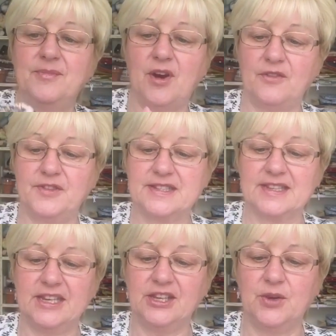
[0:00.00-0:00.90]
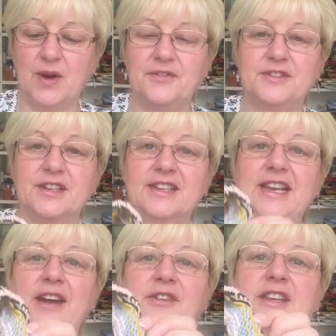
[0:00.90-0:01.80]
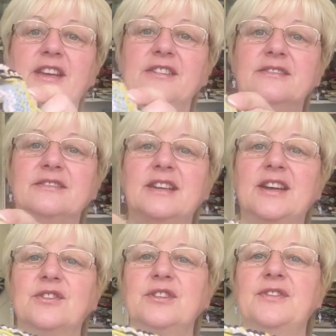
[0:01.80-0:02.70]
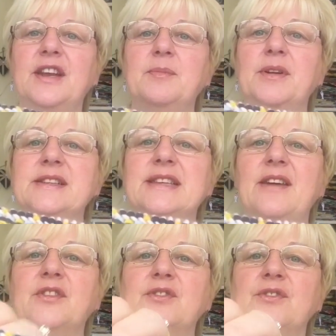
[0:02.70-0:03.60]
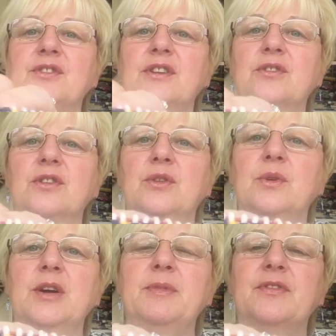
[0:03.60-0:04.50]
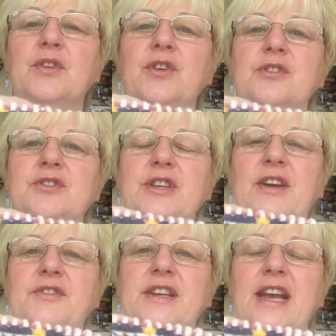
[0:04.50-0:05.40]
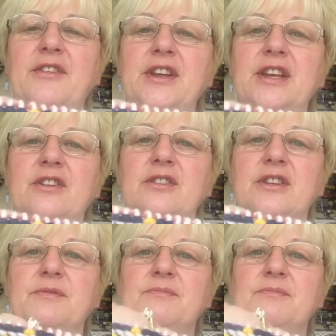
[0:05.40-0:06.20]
Obviously you have to carry your, I don't know if anybody's ever done colour work before, so you have to carry your